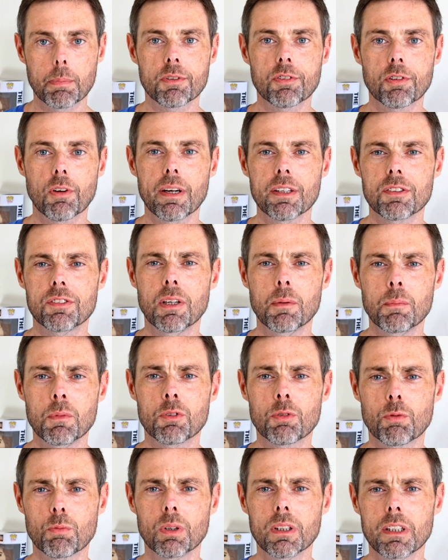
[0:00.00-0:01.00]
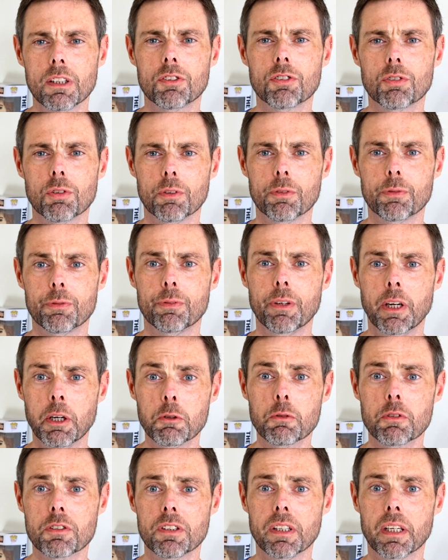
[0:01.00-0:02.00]
besides him, there's a really sort of
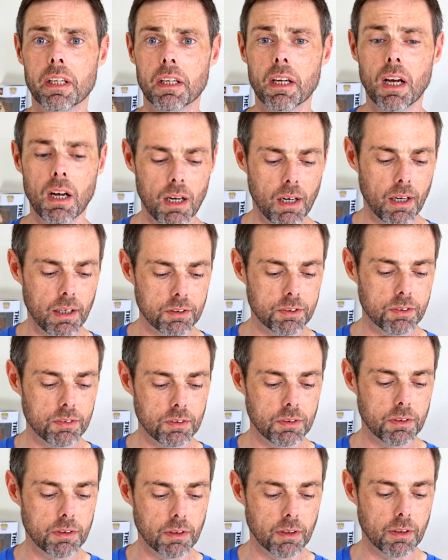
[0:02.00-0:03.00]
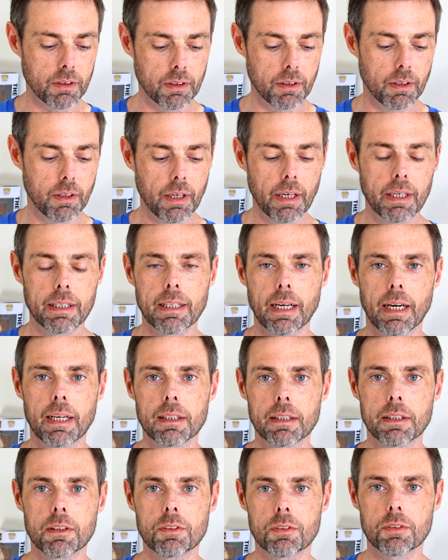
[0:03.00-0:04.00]
interesting cast. You got
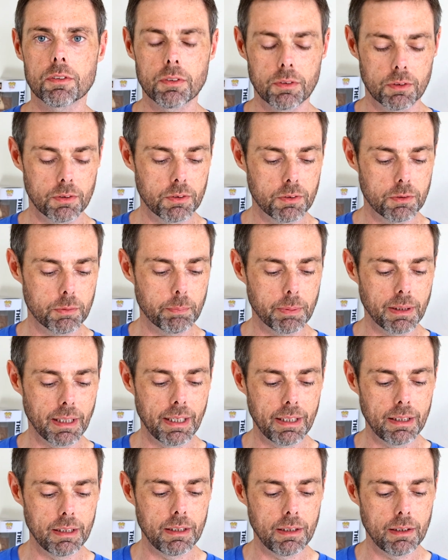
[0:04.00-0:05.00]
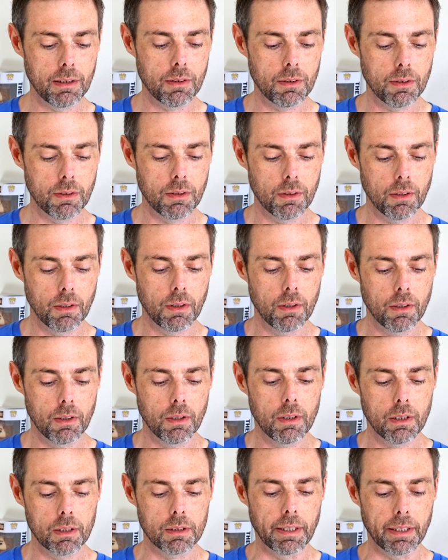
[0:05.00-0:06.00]
Kaylee Splaney,
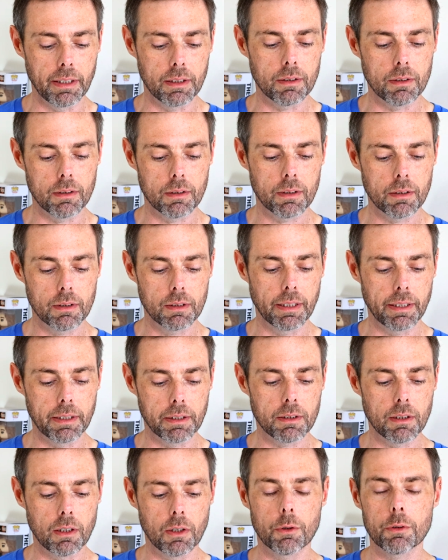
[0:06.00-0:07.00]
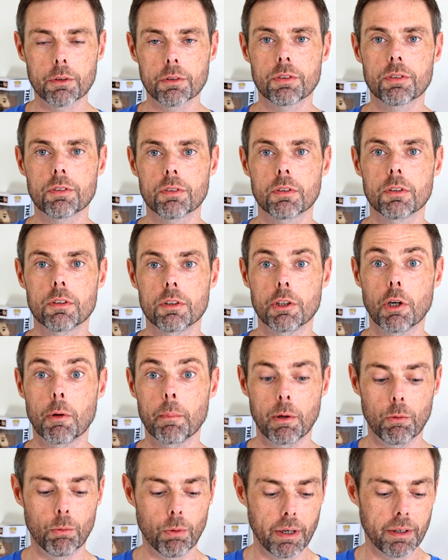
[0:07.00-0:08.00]
Glenn Close,
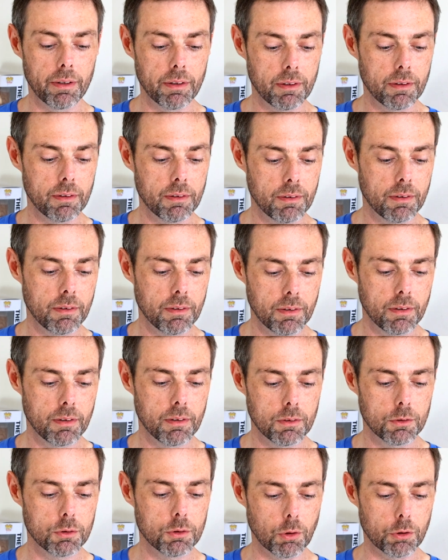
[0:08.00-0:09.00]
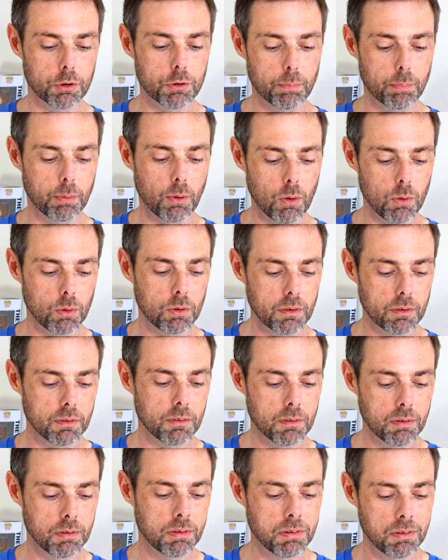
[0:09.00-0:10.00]
Jeremy Renner, Josh Brolin.